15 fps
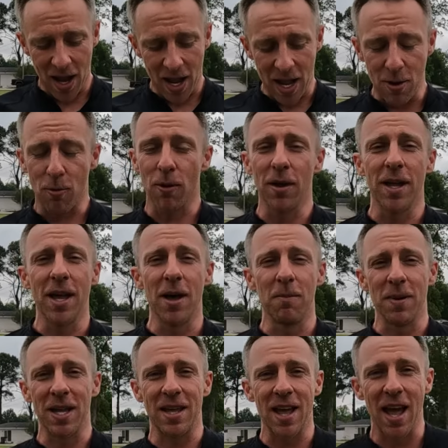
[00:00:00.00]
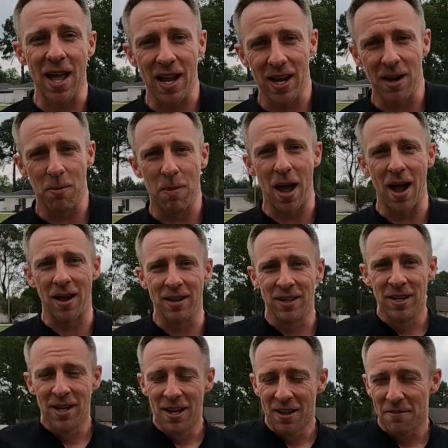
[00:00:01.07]
He really helped me gain about
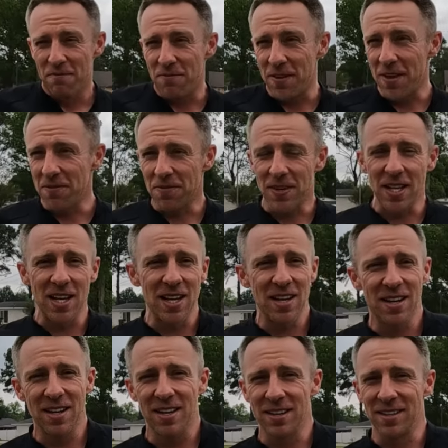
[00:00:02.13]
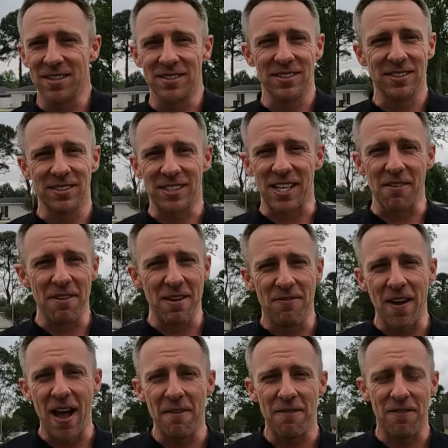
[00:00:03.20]
50 to
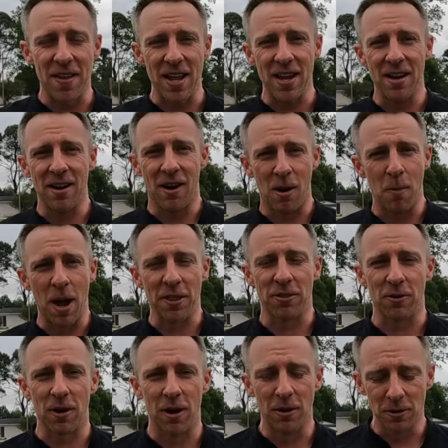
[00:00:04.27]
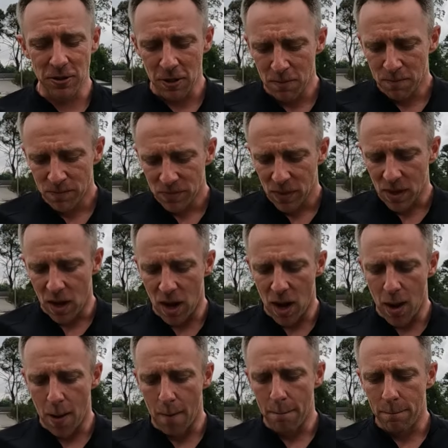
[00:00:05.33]
75 feet on my throws.
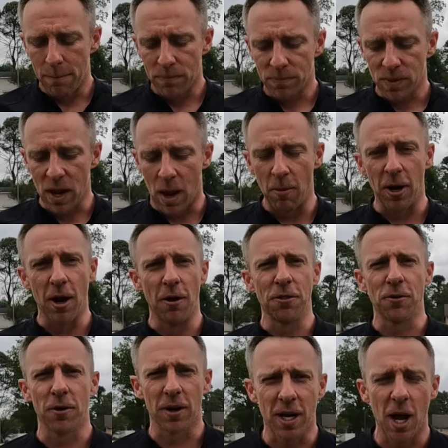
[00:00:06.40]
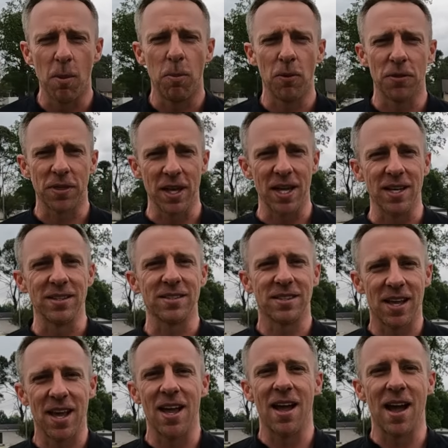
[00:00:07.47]
I'm gonna go through a couple things
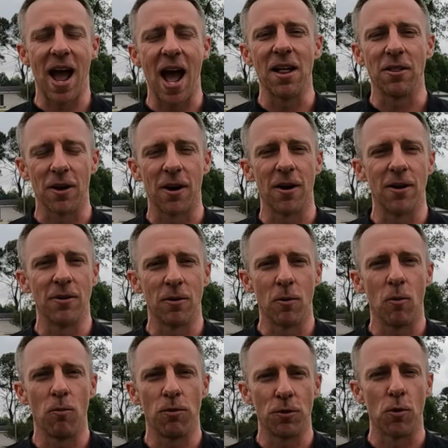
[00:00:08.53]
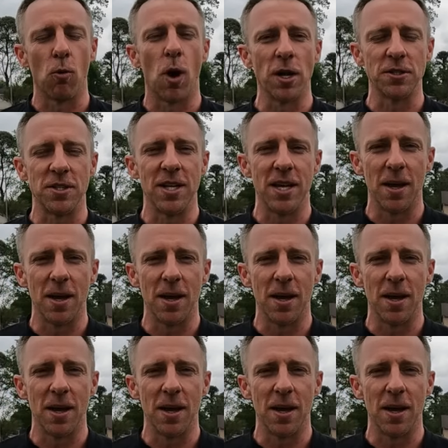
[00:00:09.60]
that I learned through watching